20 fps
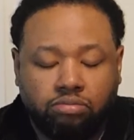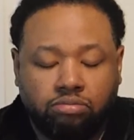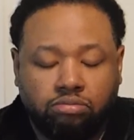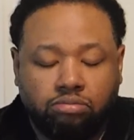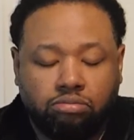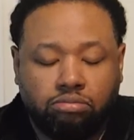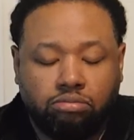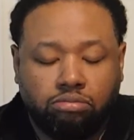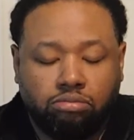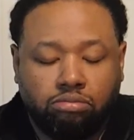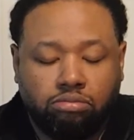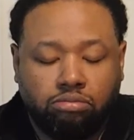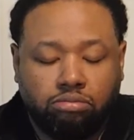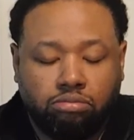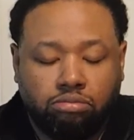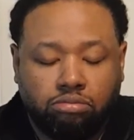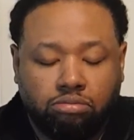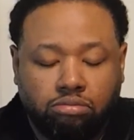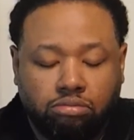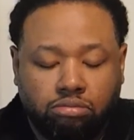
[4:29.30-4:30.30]

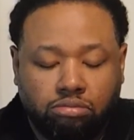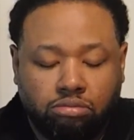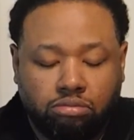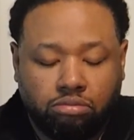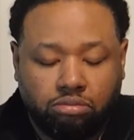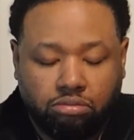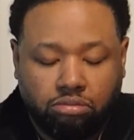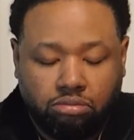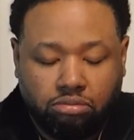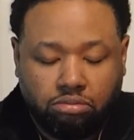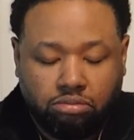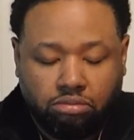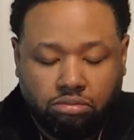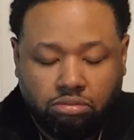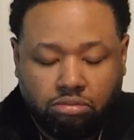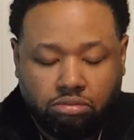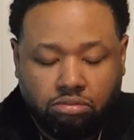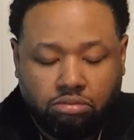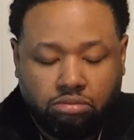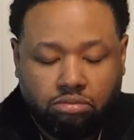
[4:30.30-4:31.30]

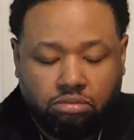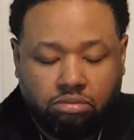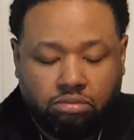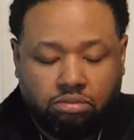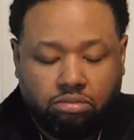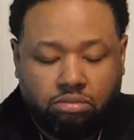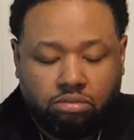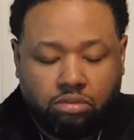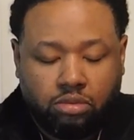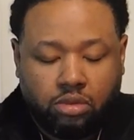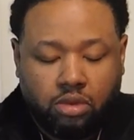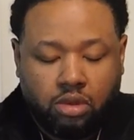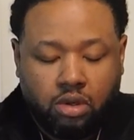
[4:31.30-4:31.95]
No one is speaking in this clip.